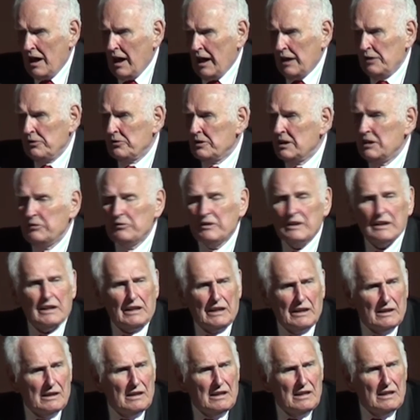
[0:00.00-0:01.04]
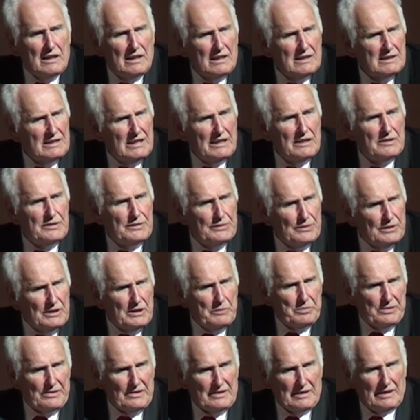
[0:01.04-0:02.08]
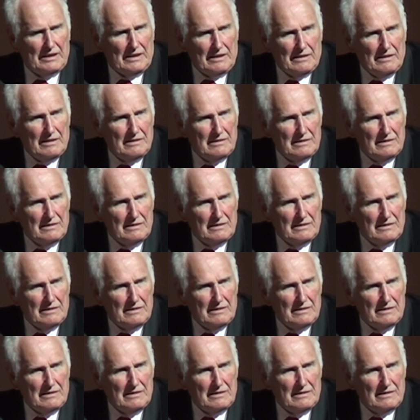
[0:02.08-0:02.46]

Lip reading: I don't even care. Say 30%.